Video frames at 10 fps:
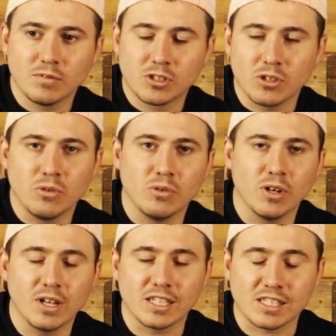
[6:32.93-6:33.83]

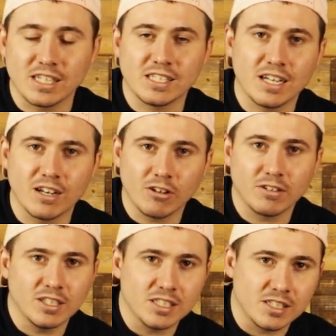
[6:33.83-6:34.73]
he's in a
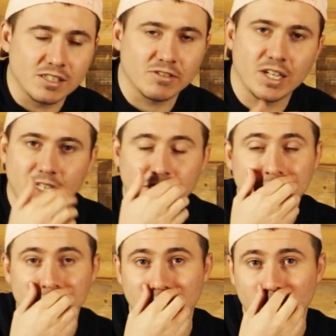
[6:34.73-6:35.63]
long distance
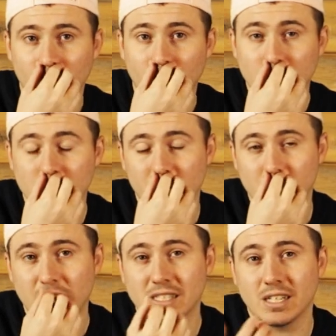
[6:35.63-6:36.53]
relationship, right? So he's
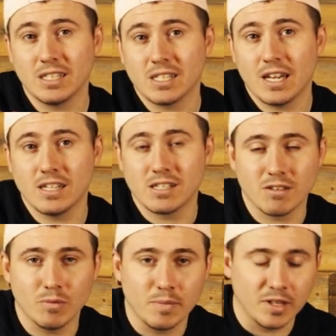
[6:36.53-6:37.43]
basically saying to
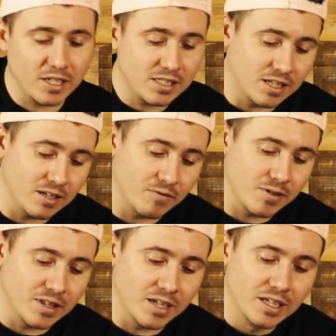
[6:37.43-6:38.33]
the woman that he's in love
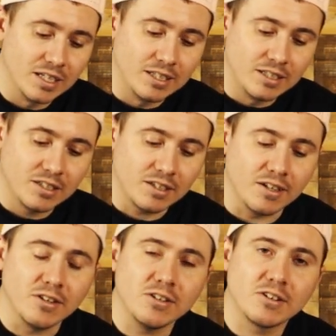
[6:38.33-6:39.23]
with that, you
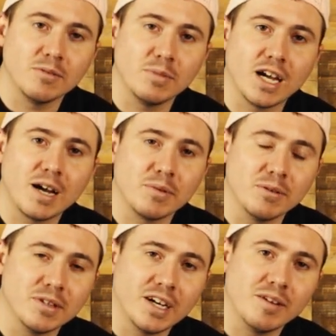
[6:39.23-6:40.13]
know, you could be
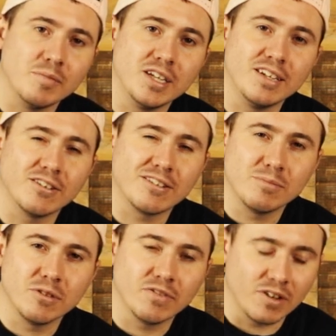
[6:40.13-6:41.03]
happier without me, you could
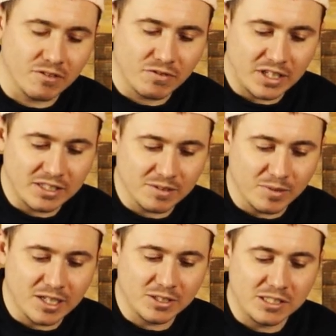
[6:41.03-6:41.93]
move on and find
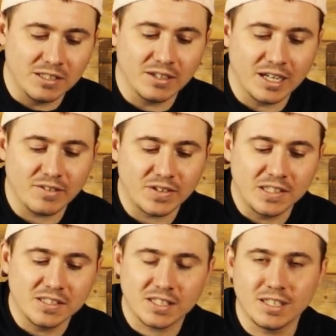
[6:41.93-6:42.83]
someone else, you don't have to
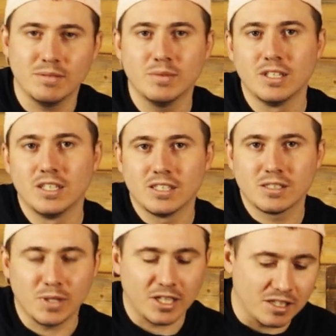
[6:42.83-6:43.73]
just keep
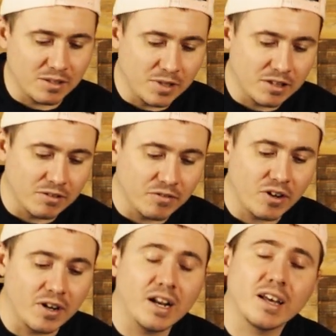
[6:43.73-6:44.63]
speaking to me through the
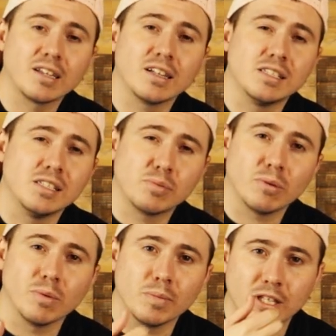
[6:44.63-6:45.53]
phone. And I think this is
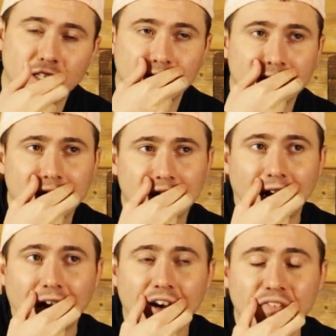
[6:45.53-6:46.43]
probably the
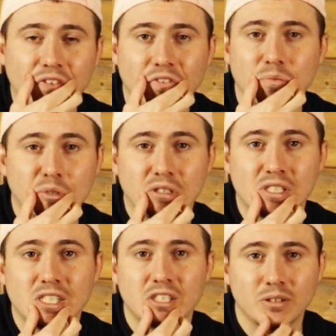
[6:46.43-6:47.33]
life of a
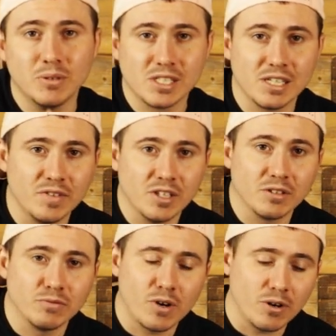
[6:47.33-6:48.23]
musician, always living on
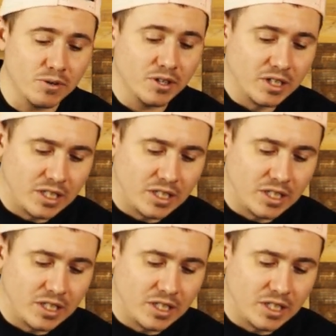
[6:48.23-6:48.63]
the road.